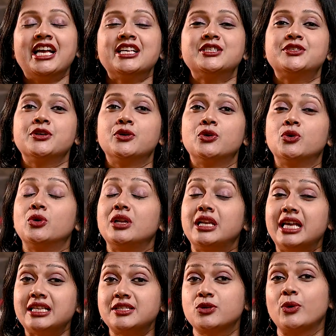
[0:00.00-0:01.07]
So
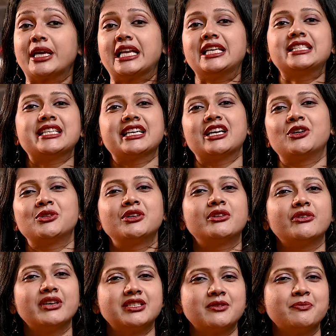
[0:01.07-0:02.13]
let's quickly check out the
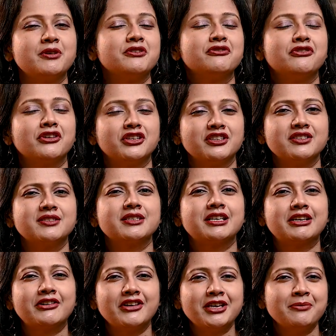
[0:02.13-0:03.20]
recipe for this
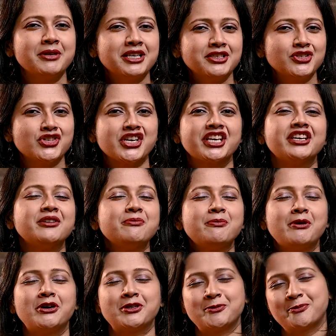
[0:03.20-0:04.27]
creamy chicken
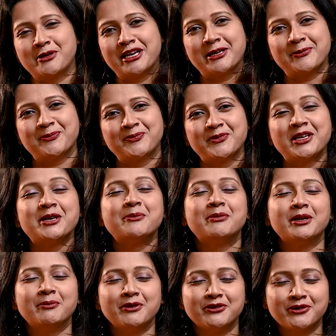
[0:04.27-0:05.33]
pot pie.
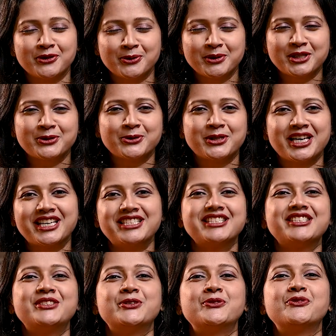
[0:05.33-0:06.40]
But before we do
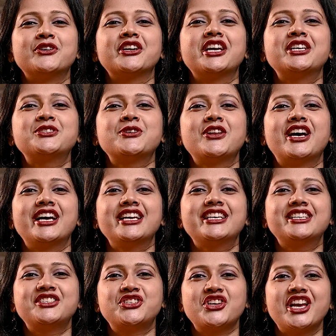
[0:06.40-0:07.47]
that, don't forget to
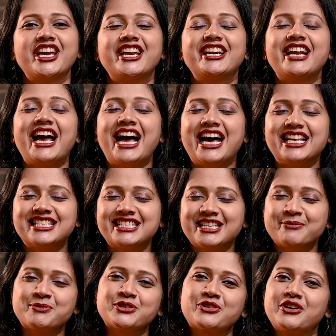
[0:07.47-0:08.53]
like, share and
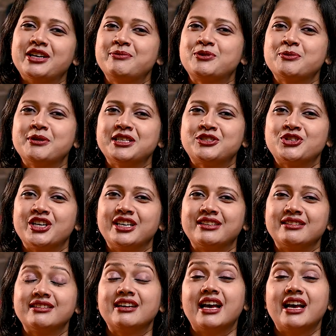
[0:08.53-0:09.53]
subscribe to my channel.